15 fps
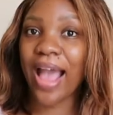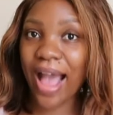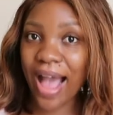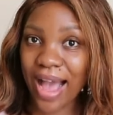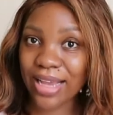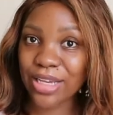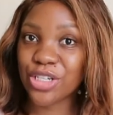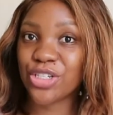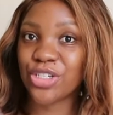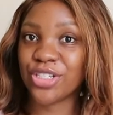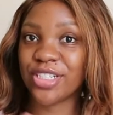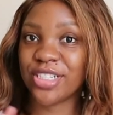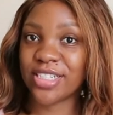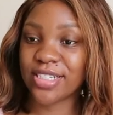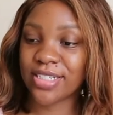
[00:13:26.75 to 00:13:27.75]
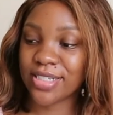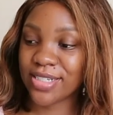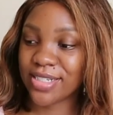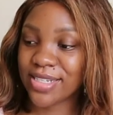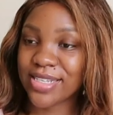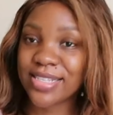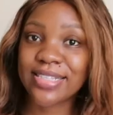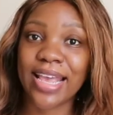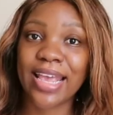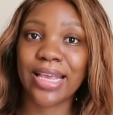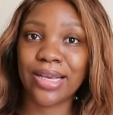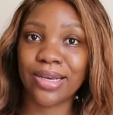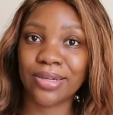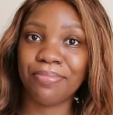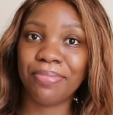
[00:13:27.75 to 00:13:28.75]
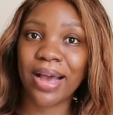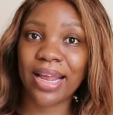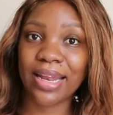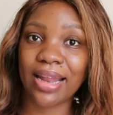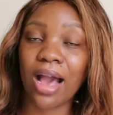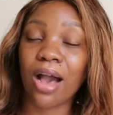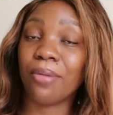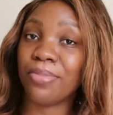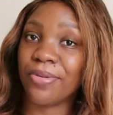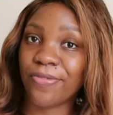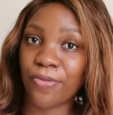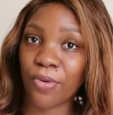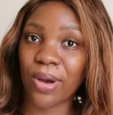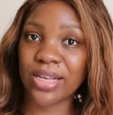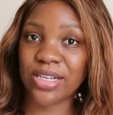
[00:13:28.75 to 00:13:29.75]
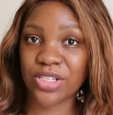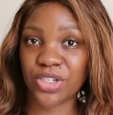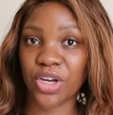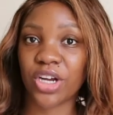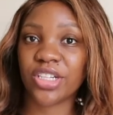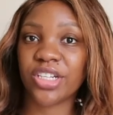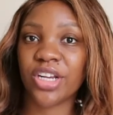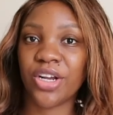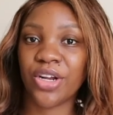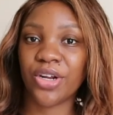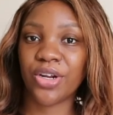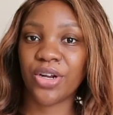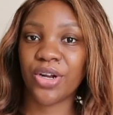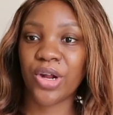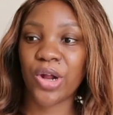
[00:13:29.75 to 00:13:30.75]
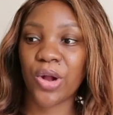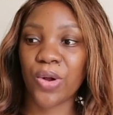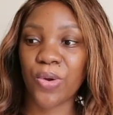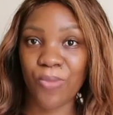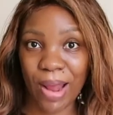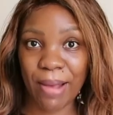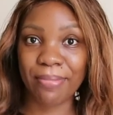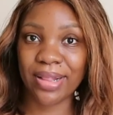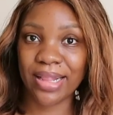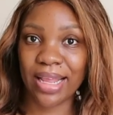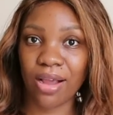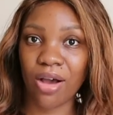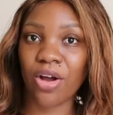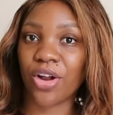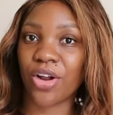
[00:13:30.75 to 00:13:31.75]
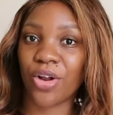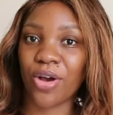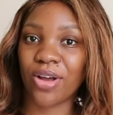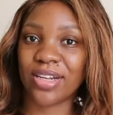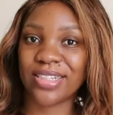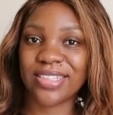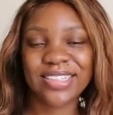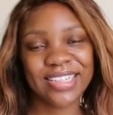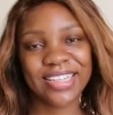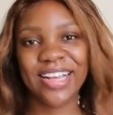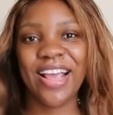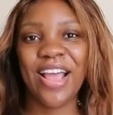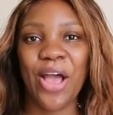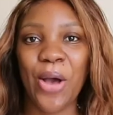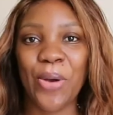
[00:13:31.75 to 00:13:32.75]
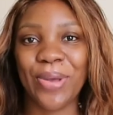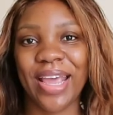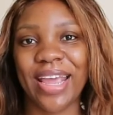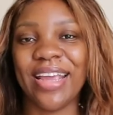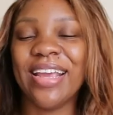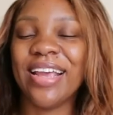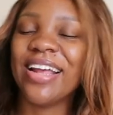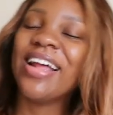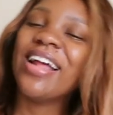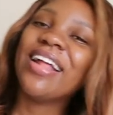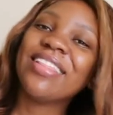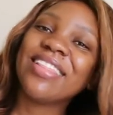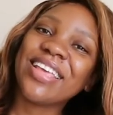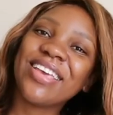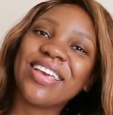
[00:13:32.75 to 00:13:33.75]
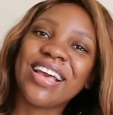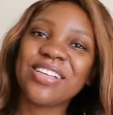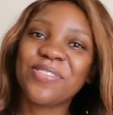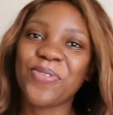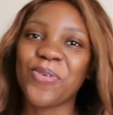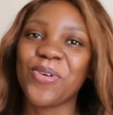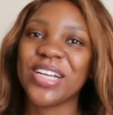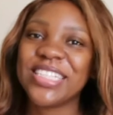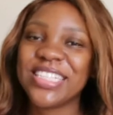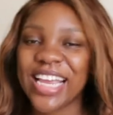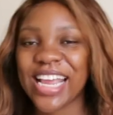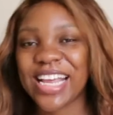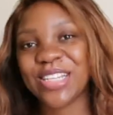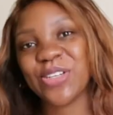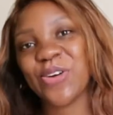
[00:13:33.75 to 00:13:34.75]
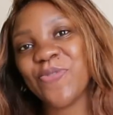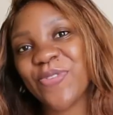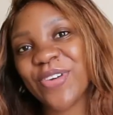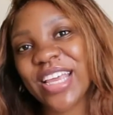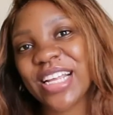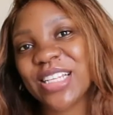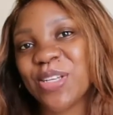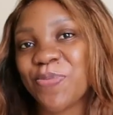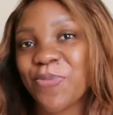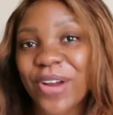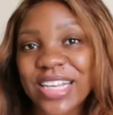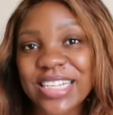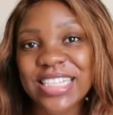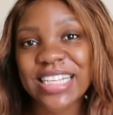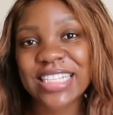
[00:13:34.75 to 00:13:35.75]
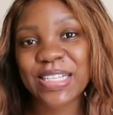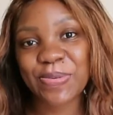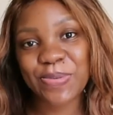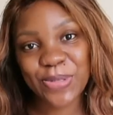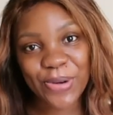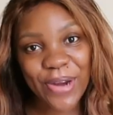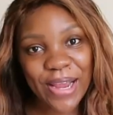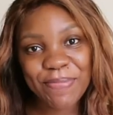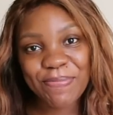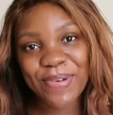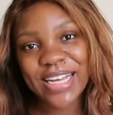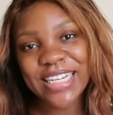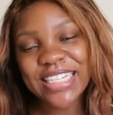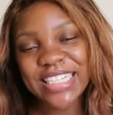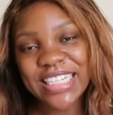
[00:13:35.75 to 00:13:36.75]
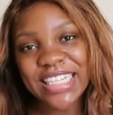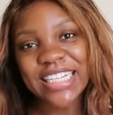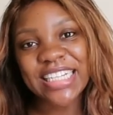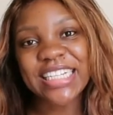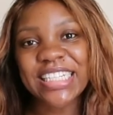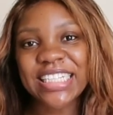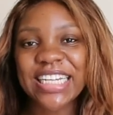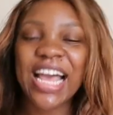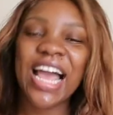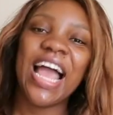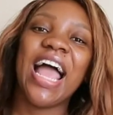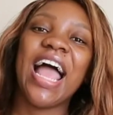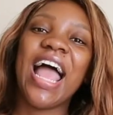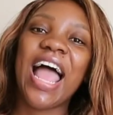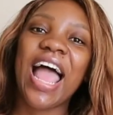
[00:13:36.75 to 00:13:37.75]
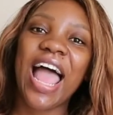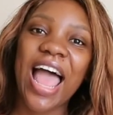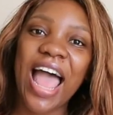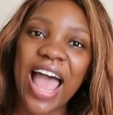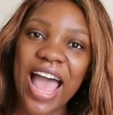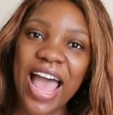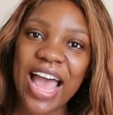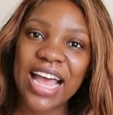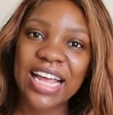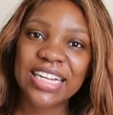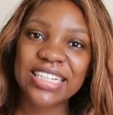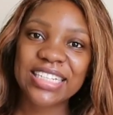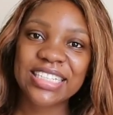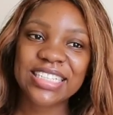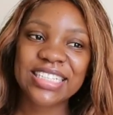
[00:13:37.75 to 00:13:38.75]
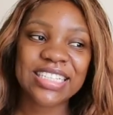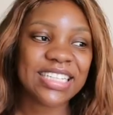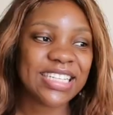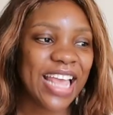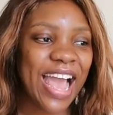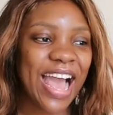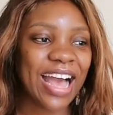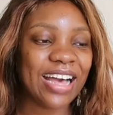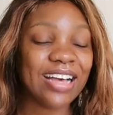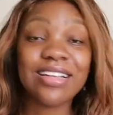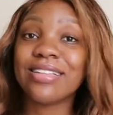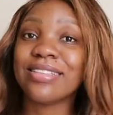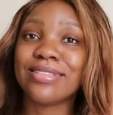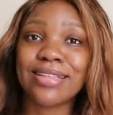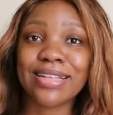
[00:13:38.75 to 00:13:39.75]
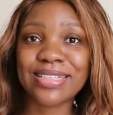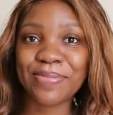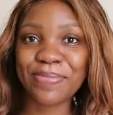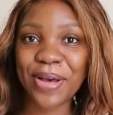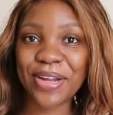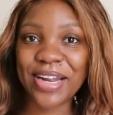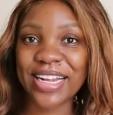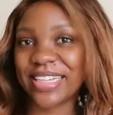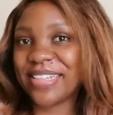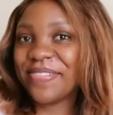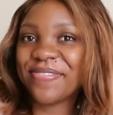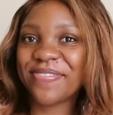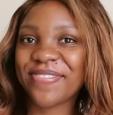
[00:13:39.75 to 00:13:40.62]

I should say goodbye now before I start rambling on and on. Okay. Thank you guys for watching, and don't forget to press that subscribe button. And yeah, that's about it.